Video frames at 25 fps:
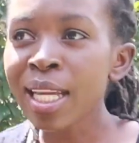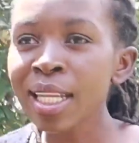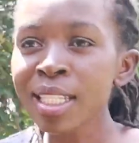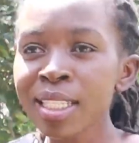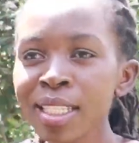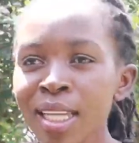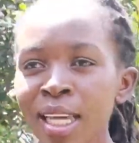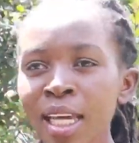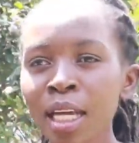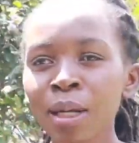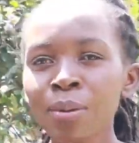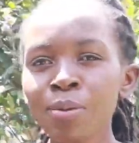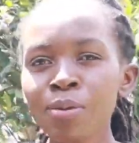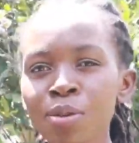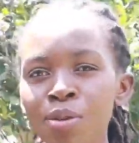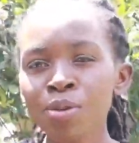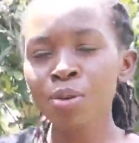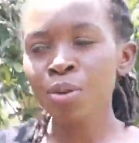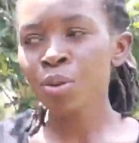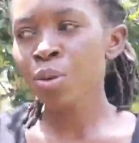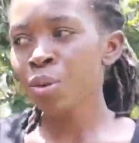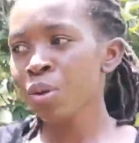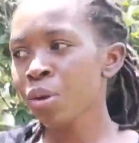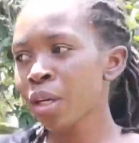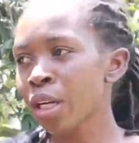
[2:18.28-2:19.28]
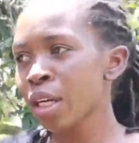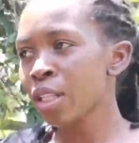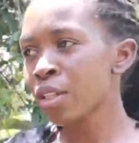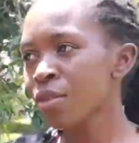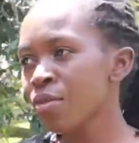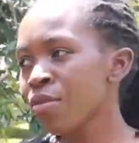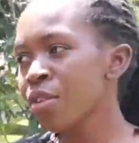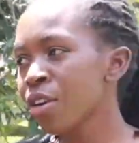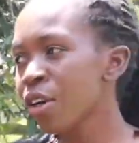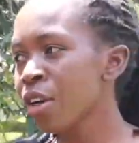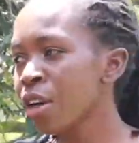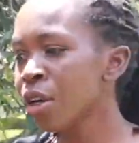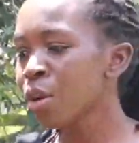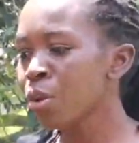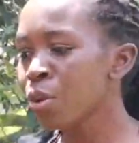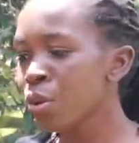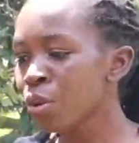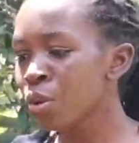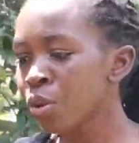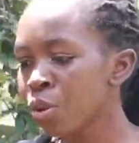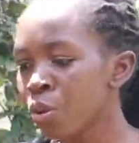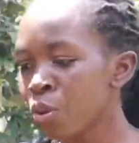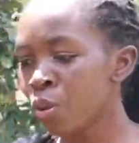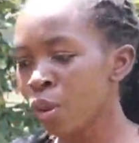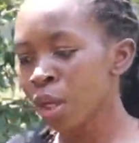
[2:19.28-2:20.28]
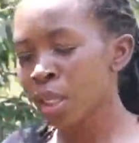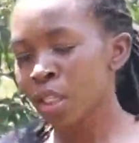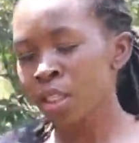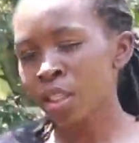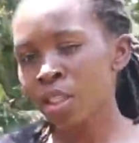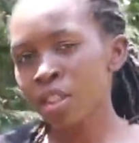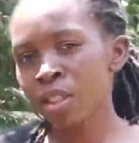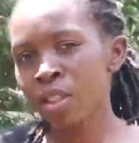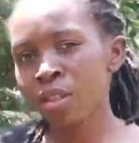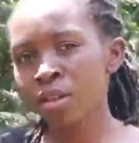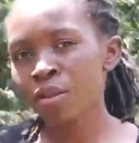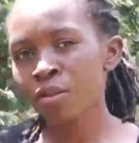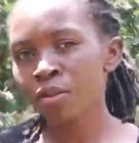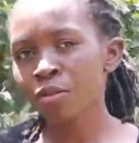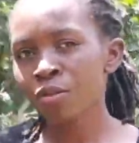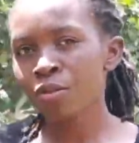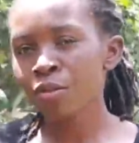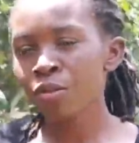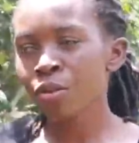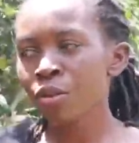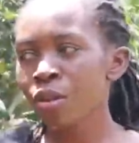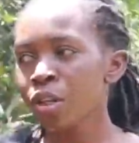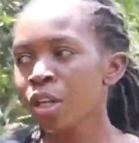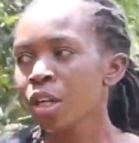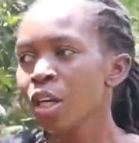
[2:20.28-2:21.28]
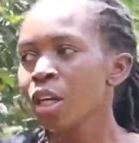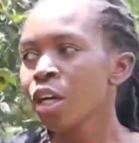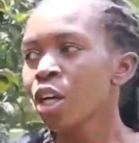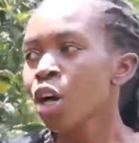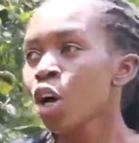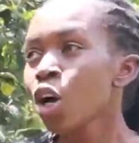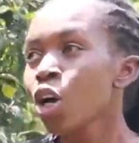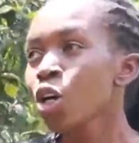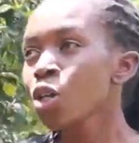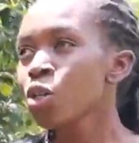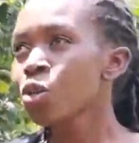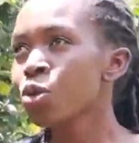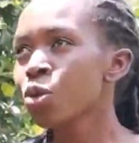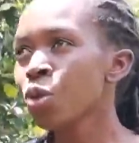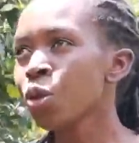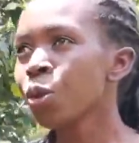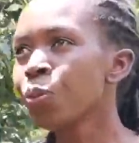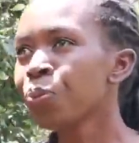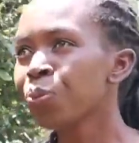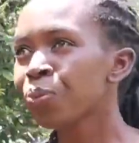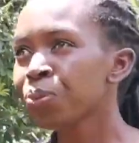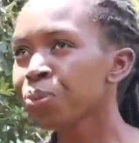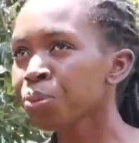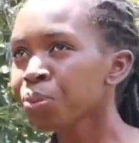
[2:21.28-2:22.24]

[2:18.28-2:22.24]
that helps you get very good quality food. Also,